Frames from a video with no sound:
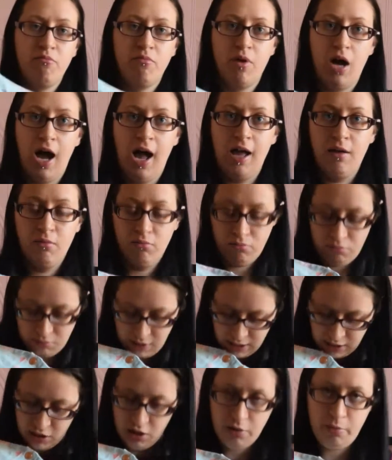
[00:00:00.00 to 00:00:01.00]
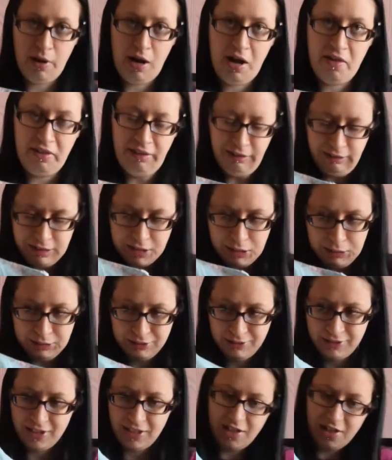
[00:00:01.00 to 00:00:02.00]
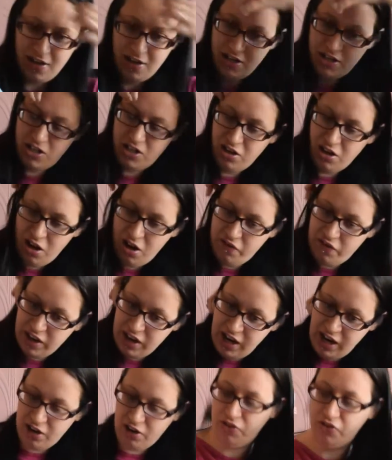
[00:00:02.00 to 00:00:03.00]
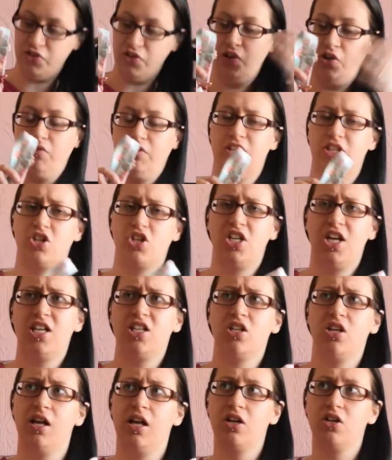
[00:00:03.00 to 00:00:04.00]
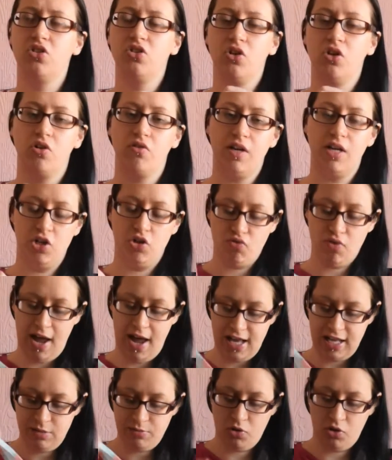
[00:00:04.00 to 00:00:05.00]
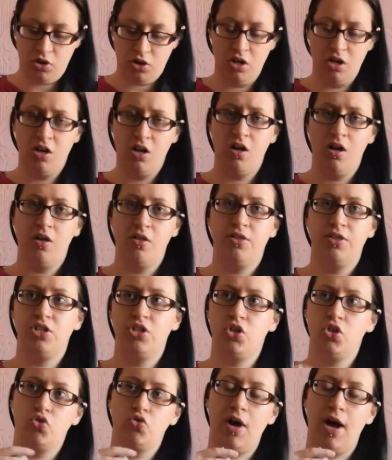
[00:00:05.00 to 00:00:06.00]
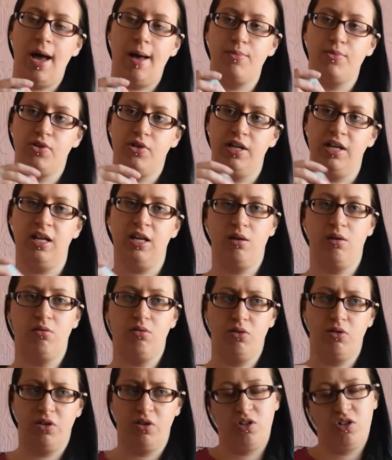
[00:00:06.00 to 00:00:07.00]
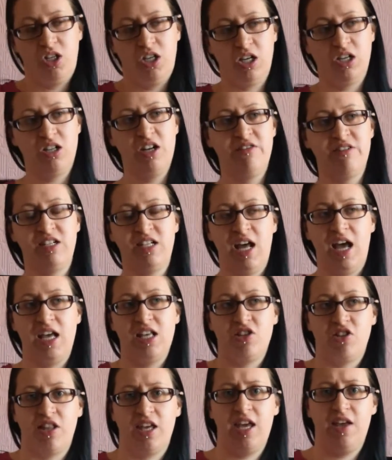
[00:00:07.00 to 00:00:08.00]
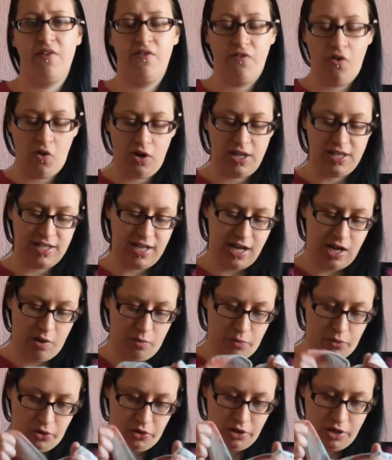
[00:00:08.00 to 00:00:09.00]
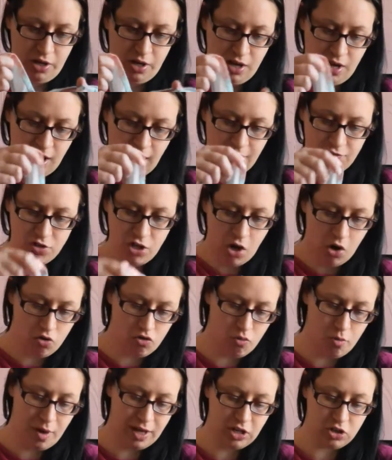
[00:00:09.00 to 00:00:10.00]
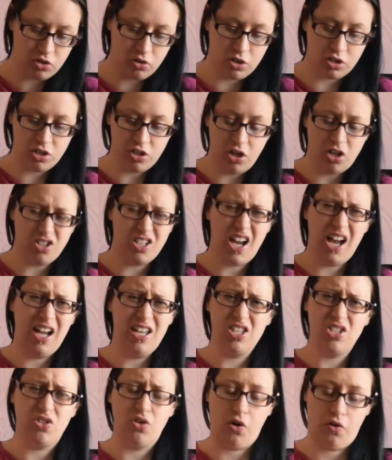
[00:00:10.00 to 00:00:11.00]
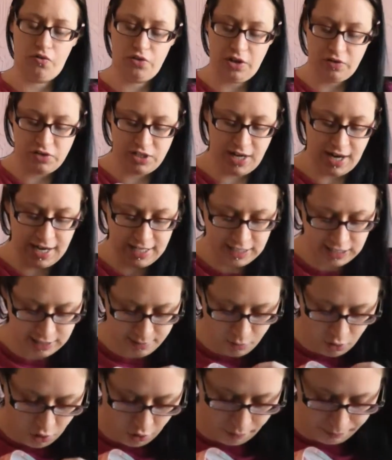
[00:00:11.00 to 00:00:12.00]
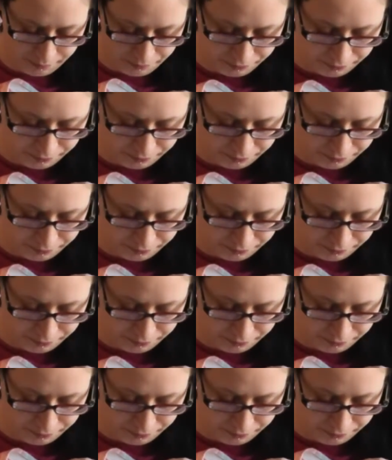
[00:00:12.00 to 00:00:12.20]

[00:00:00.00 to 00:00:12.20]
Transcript: I made her buy these. She's not over keen on dungarees because she has got like a dungaree dress, but the straps on it, she irritates and they keep falling down. But I've told her, Rachel, because they're not tight enough, you have to tighten them up.